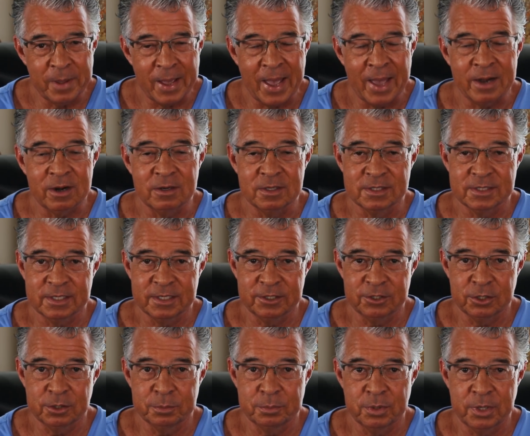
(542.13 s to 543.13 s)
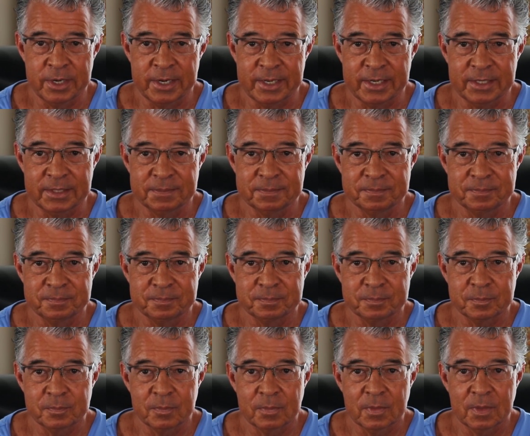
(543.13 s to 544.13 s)
patterns in your brain
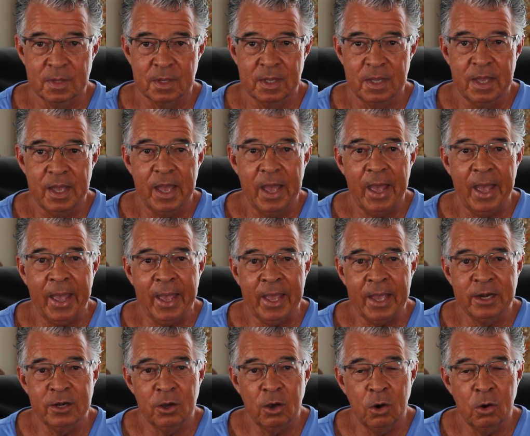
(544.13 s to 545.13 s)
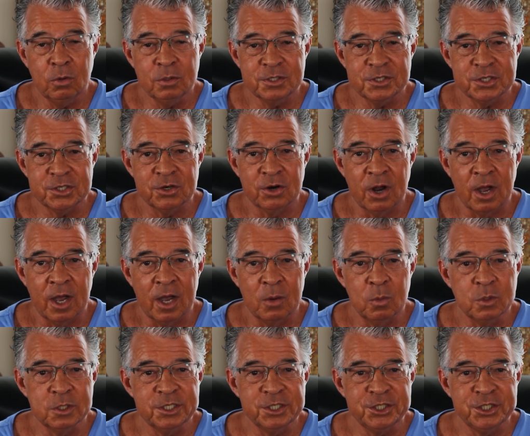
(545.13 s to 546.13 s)
and oat straw
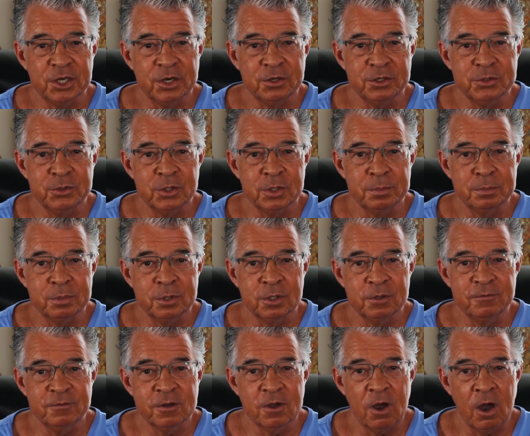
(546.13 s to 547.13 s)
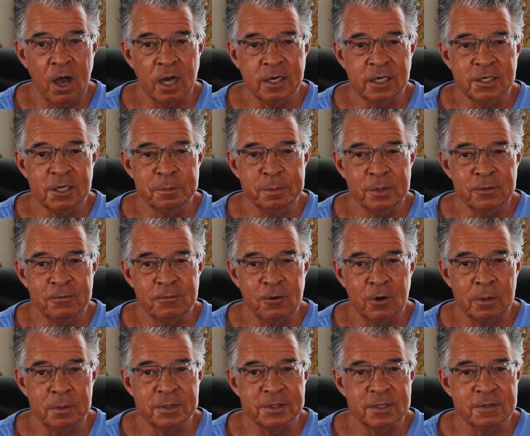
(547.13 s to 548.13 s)
was shown to improve cognitive
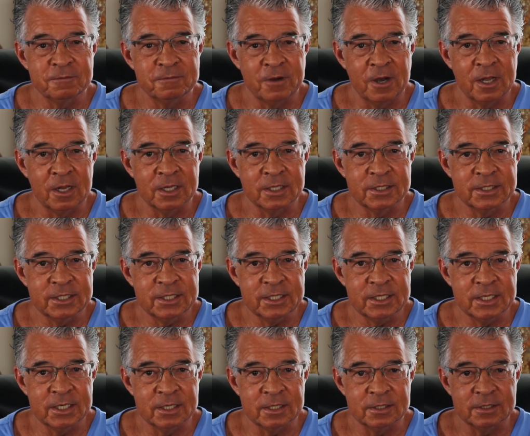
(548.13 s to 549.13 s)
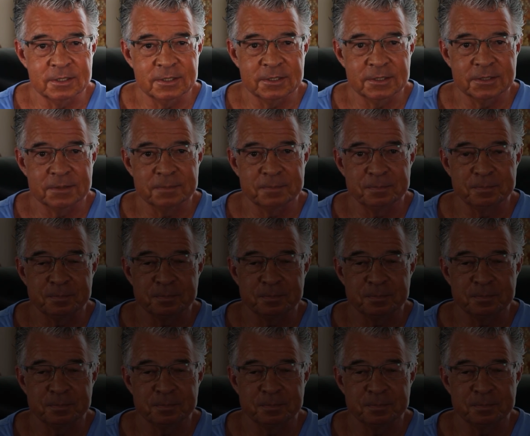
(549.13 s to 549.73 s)
performance in volunteers.